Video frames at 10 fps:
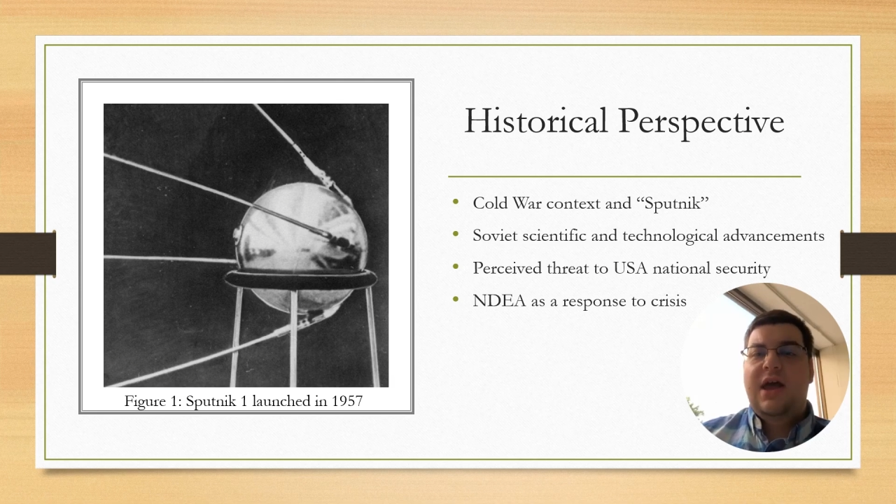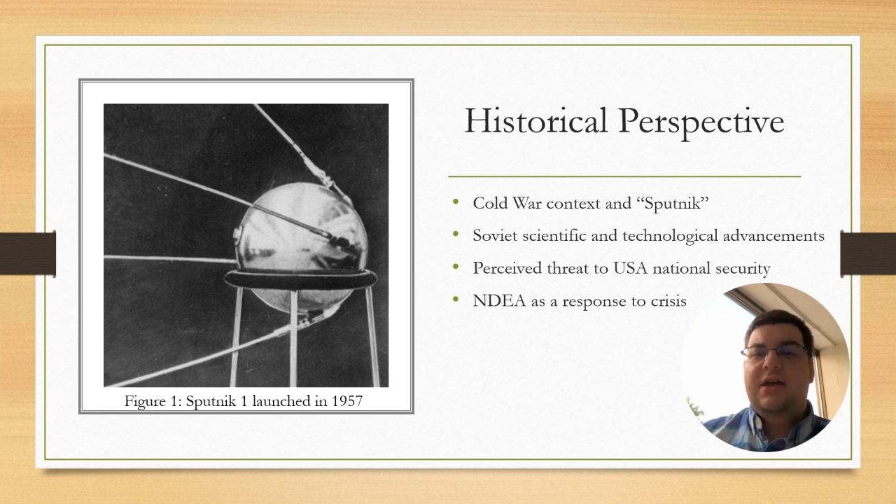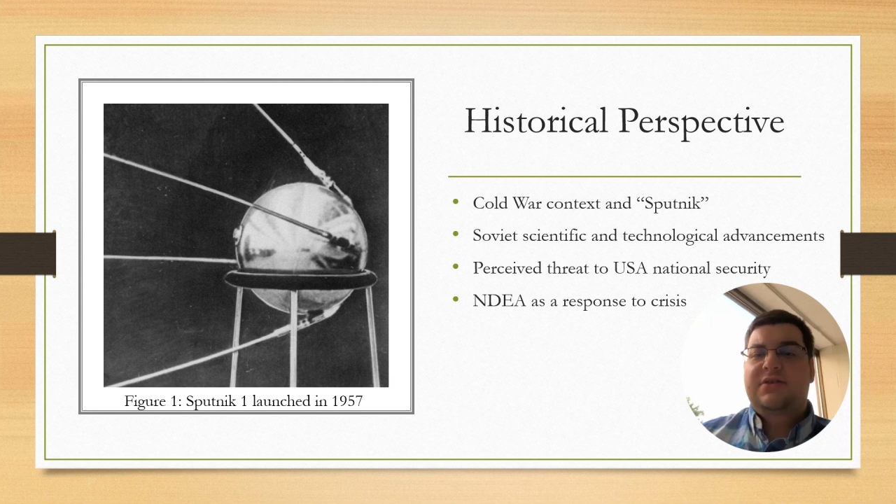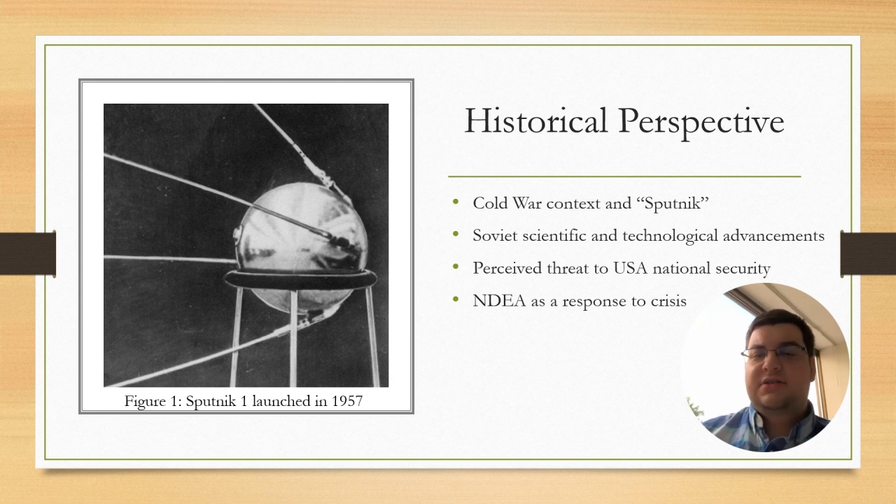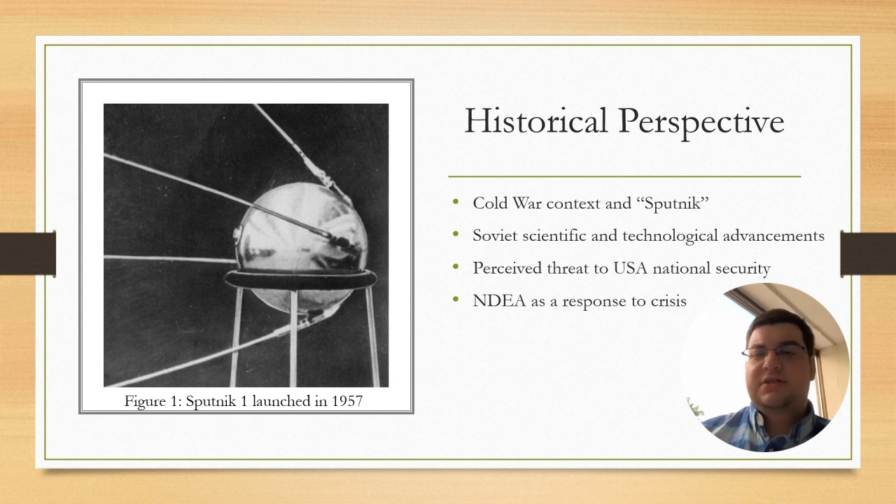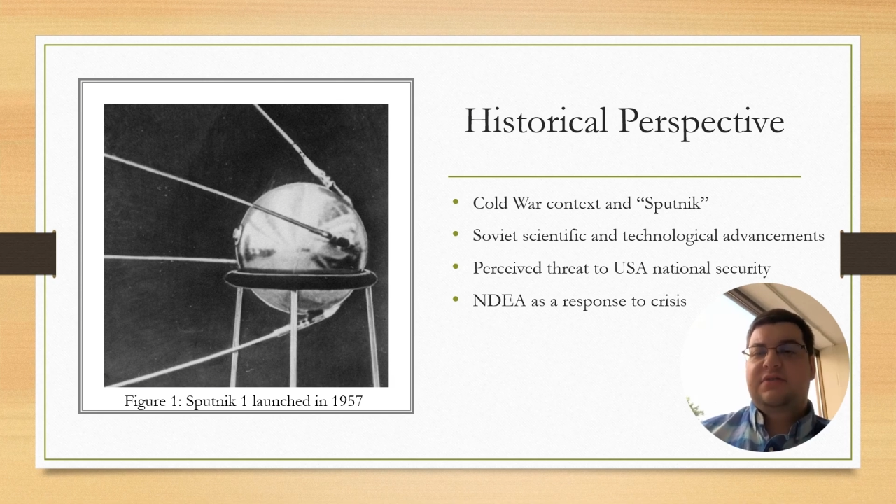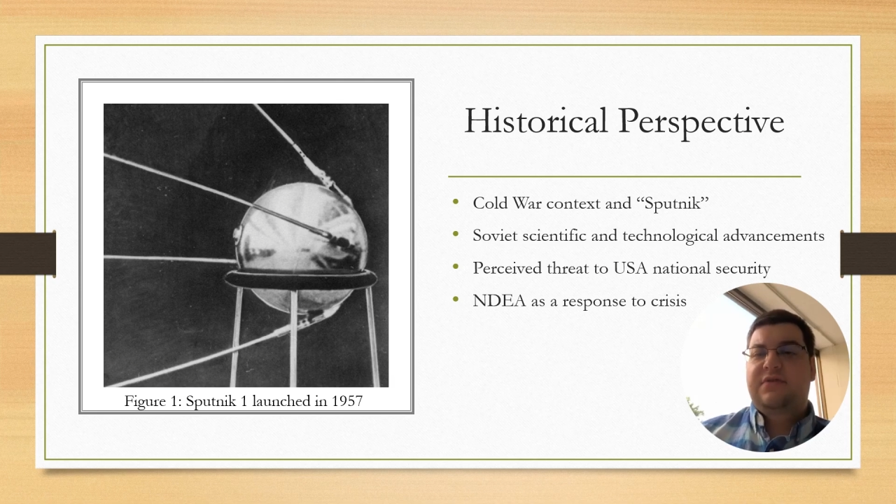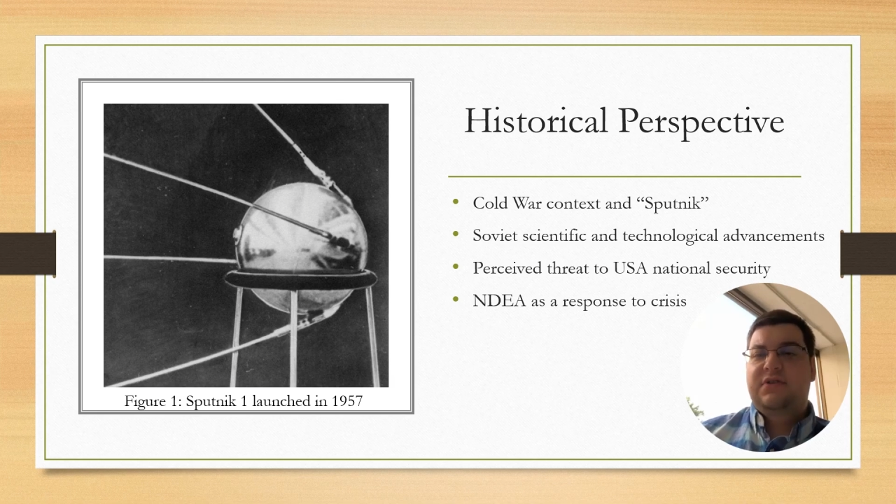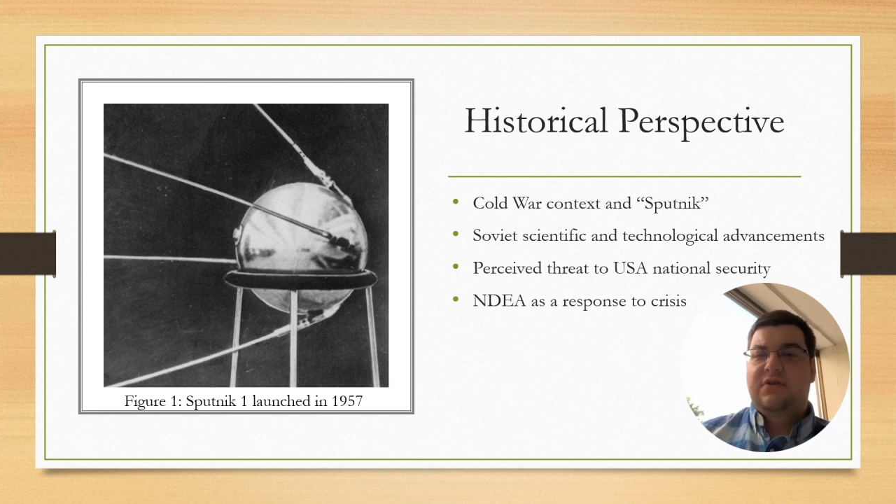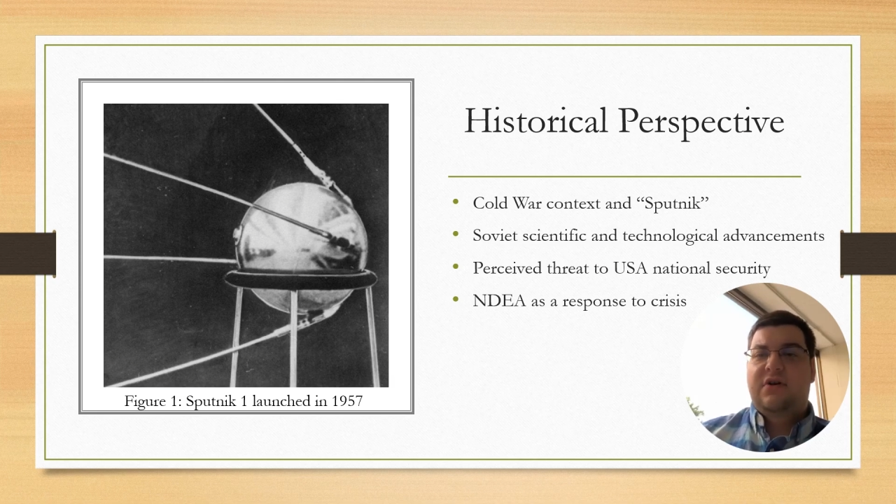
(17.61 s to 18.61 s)
had
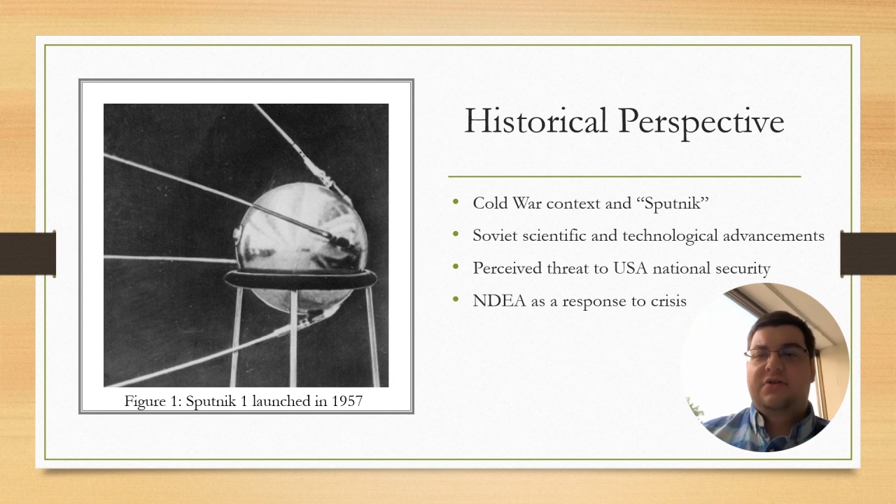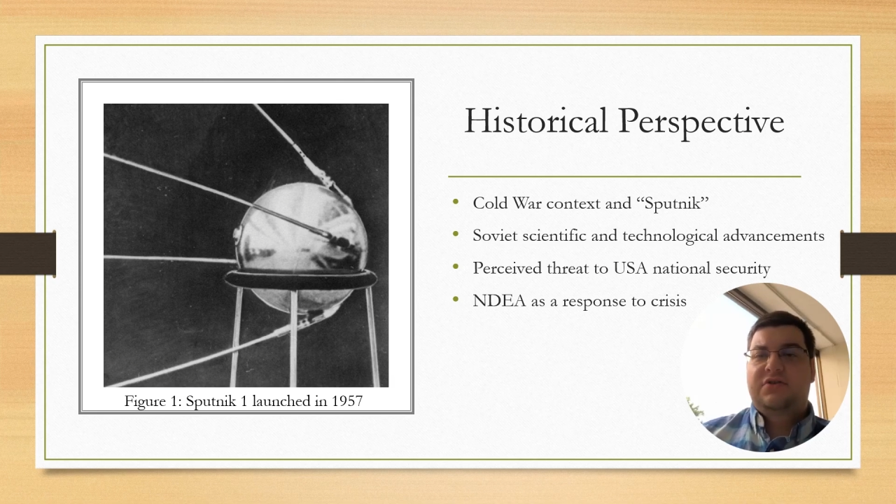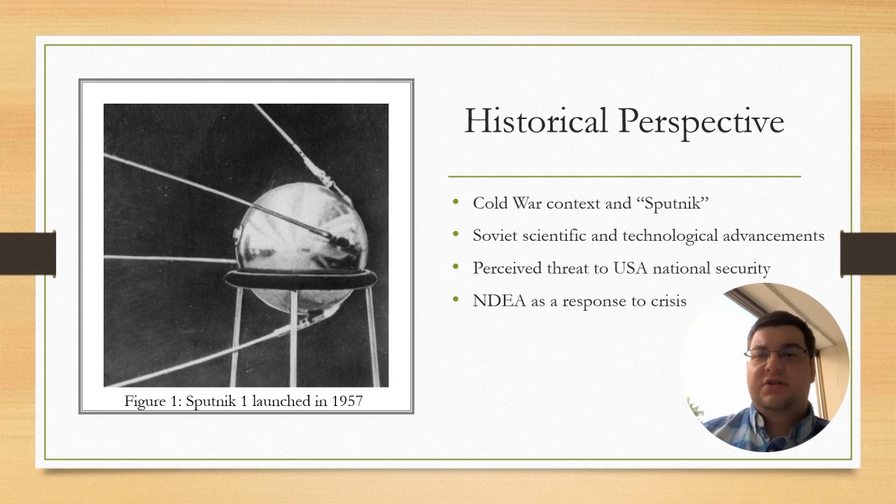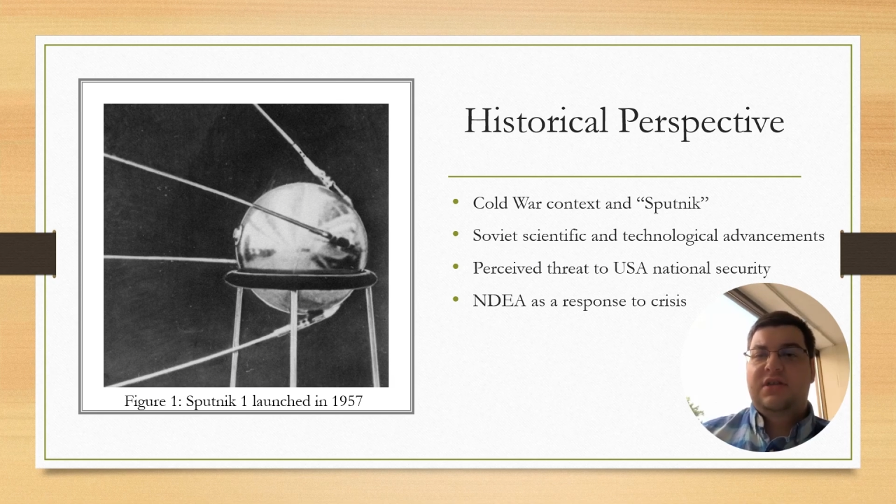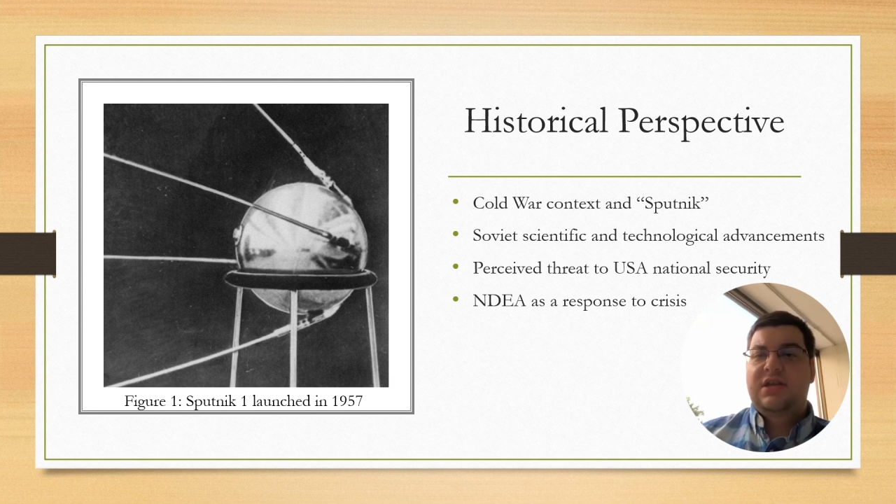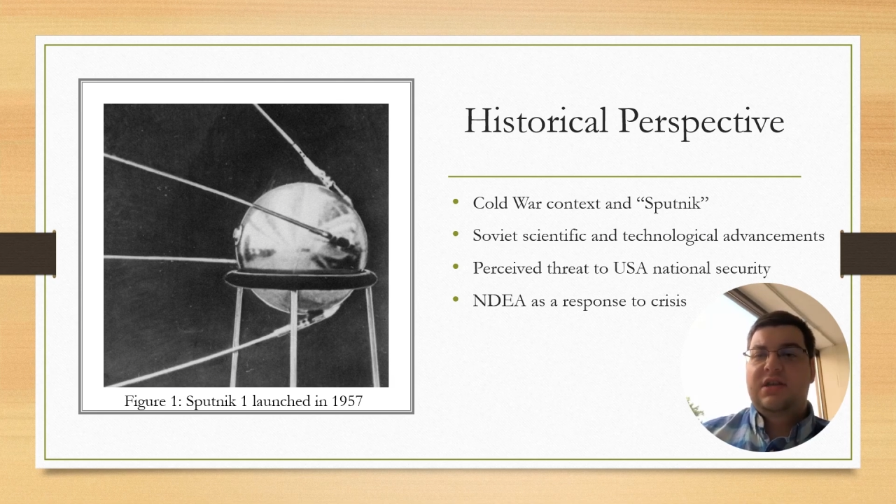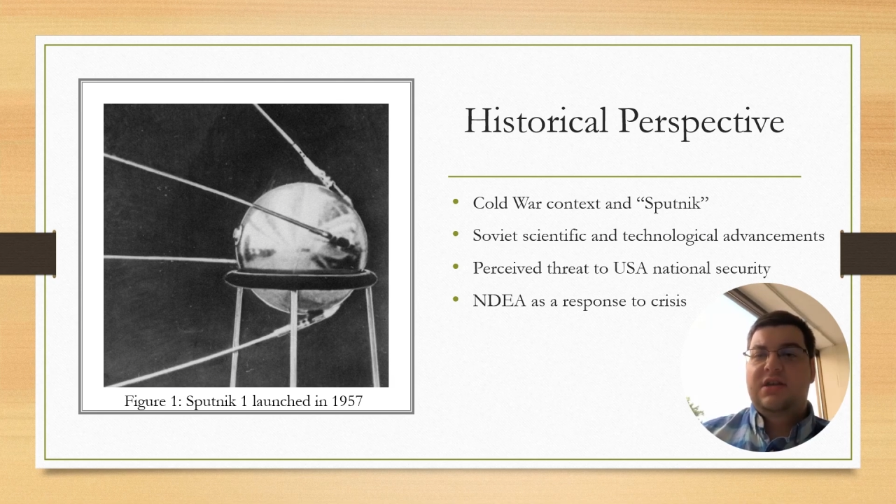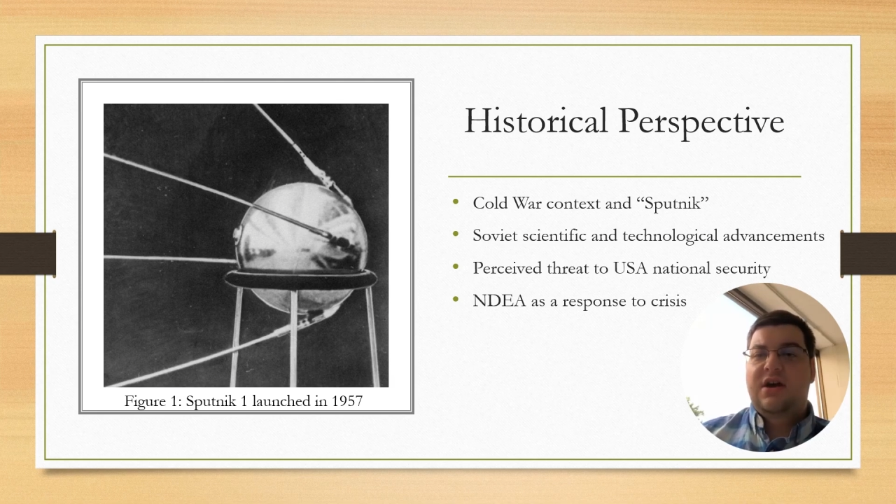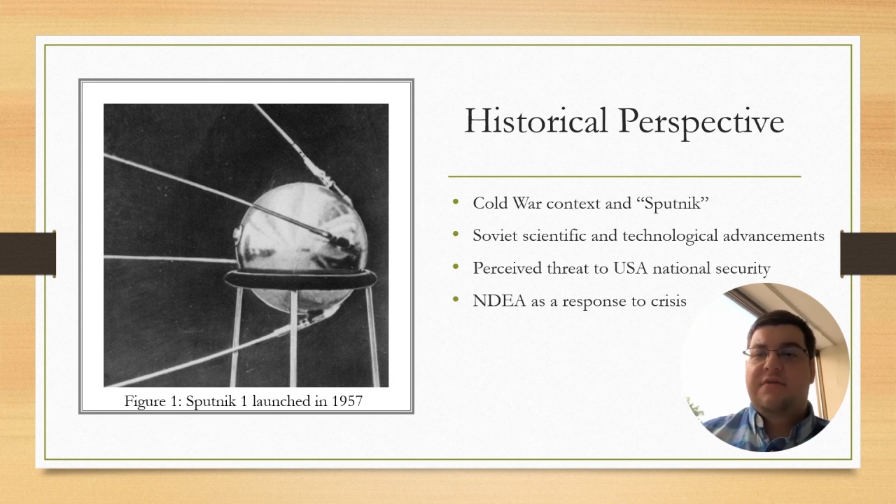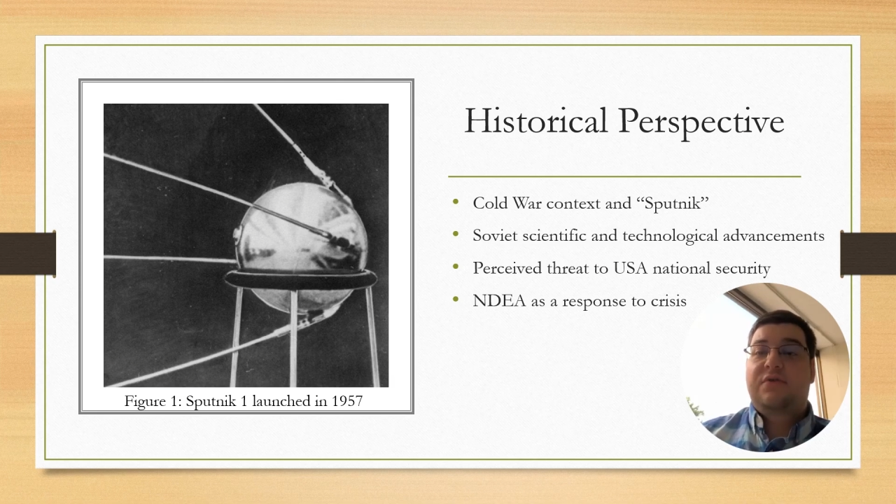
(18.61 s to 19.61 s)
successfully launched the